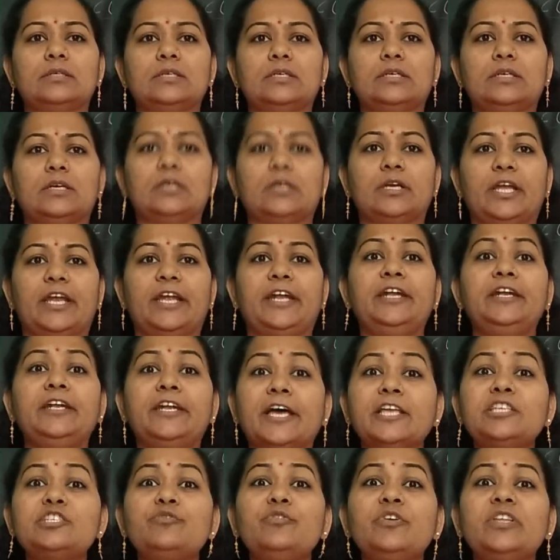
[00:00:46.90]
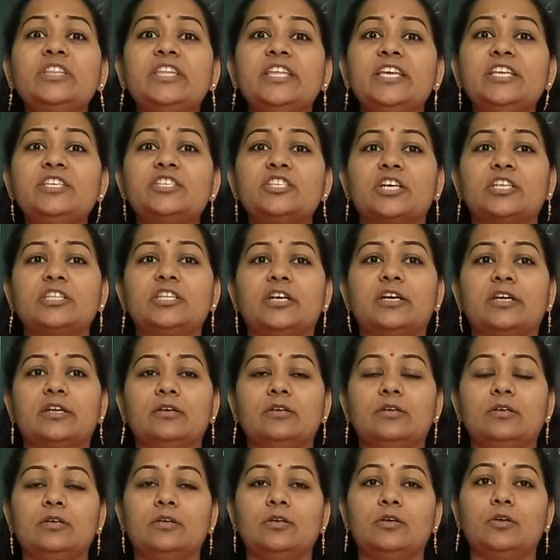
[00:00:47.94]
in touch with each other
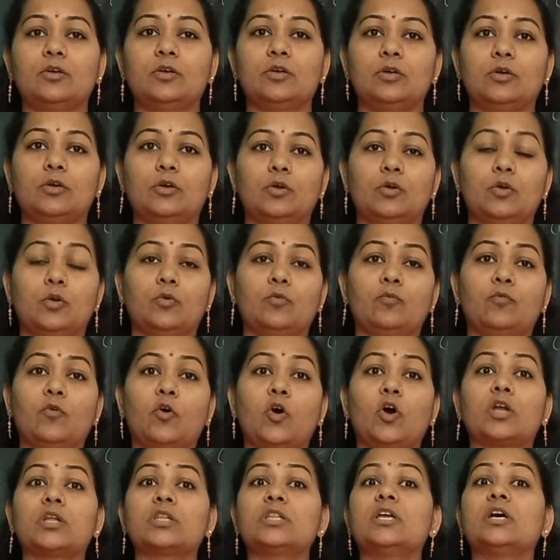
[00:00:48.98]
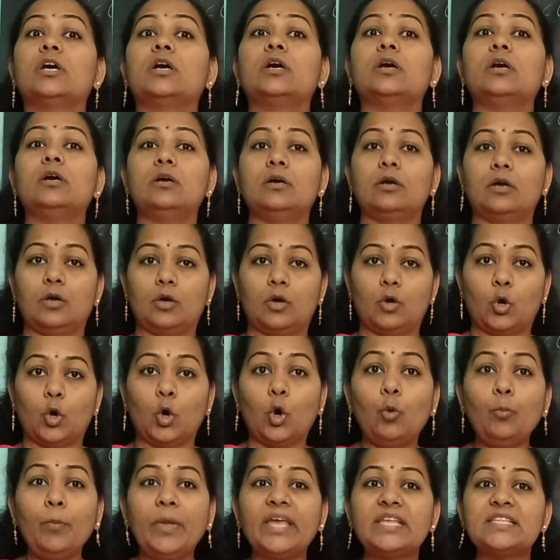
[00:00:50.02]
for the home
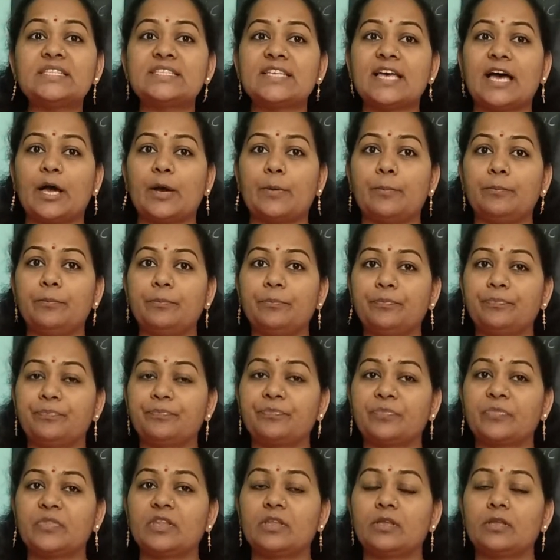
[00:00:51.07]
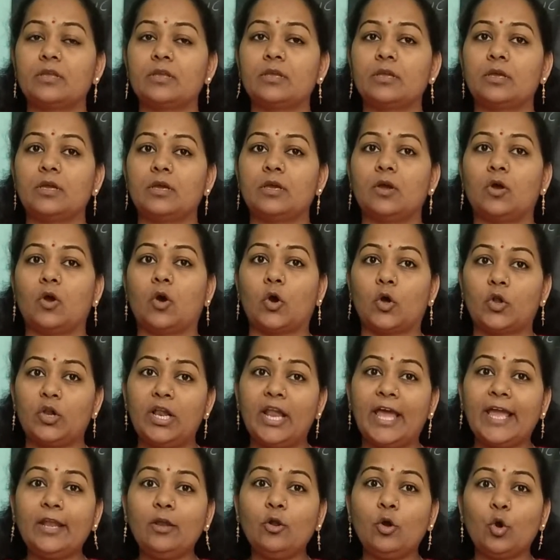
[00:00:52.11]
exam, online
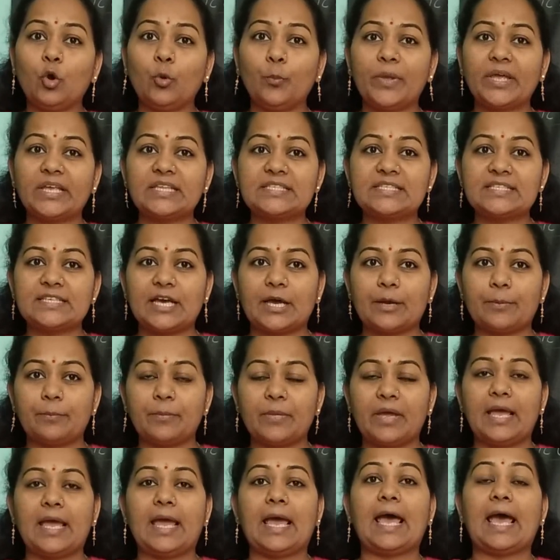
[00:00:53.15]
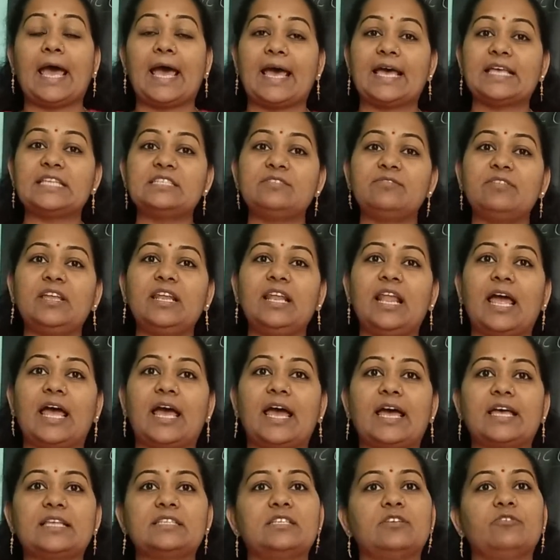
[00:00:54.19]
home exam, as well as
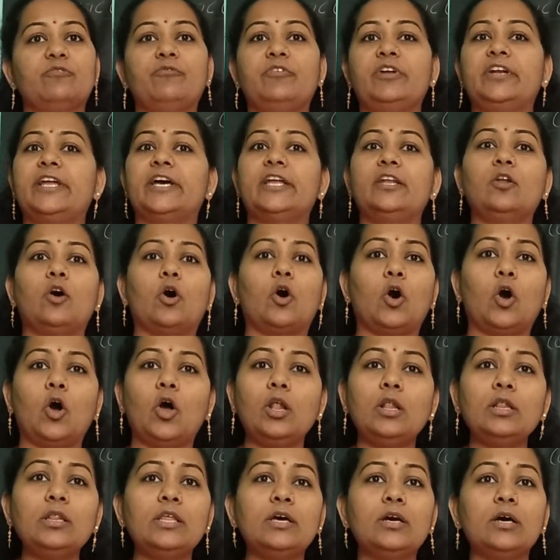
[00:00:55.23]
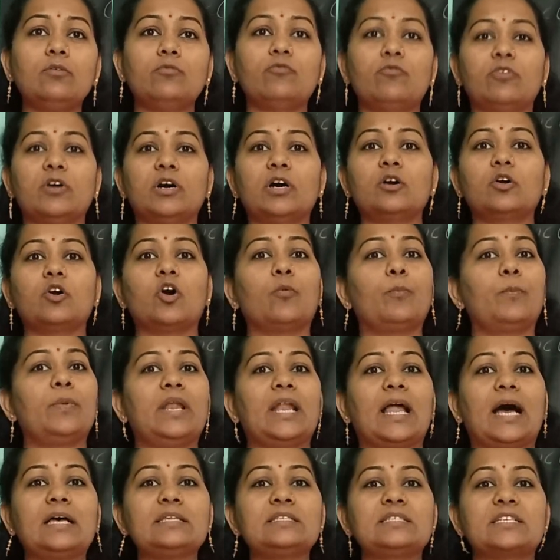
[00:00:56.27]
we done all the work of
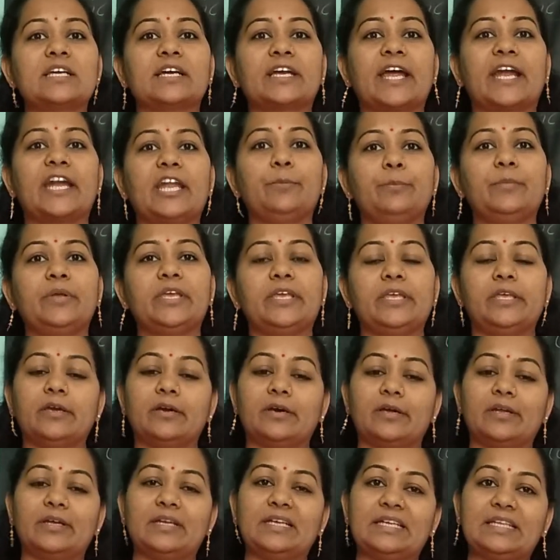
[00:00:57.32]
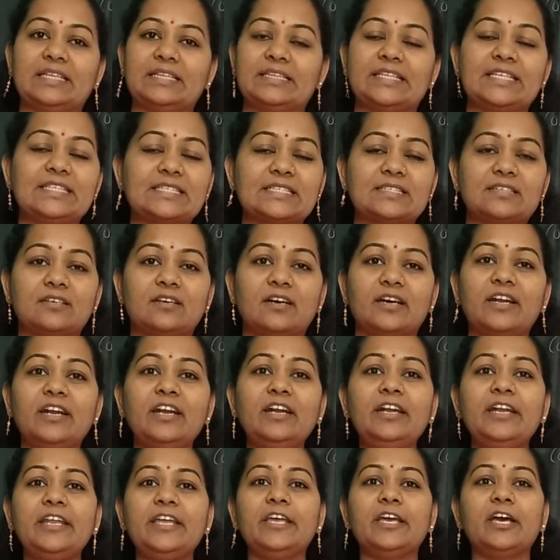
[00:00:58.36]
last academic year. This current
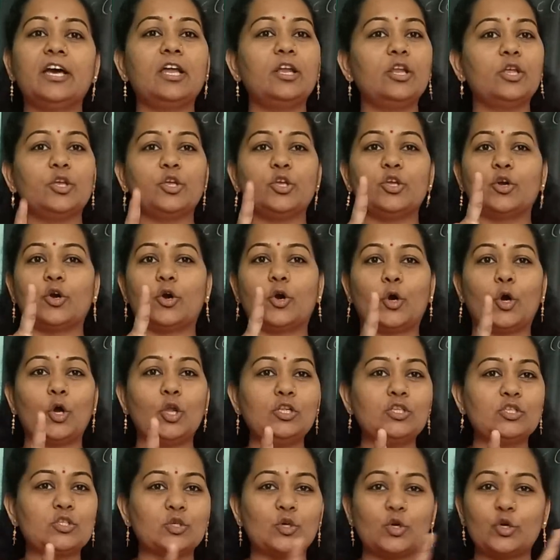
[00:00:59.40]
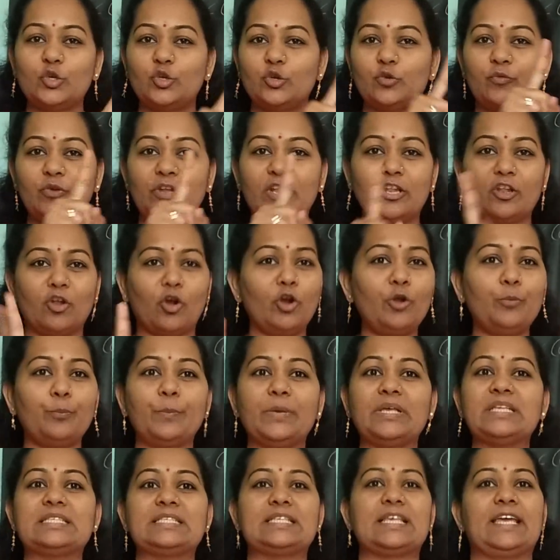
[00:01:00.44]
year also you will not miss
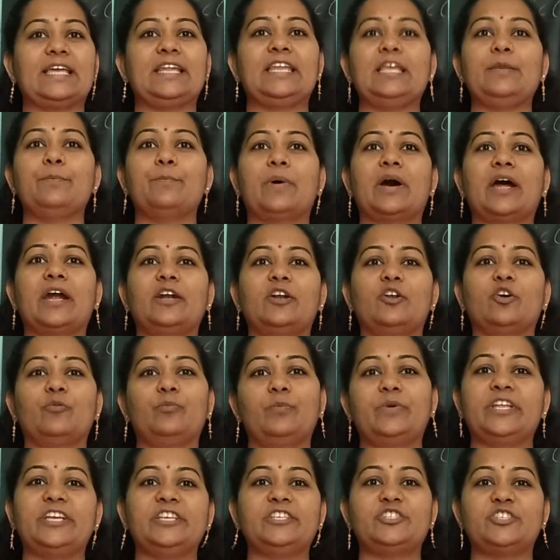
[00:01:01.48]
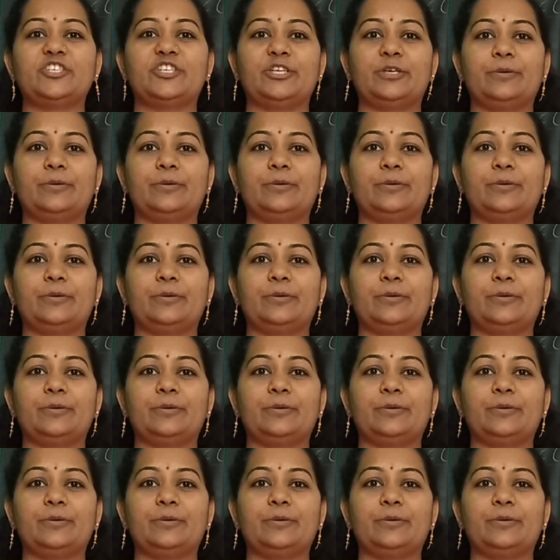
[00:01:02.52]
any part of teaching.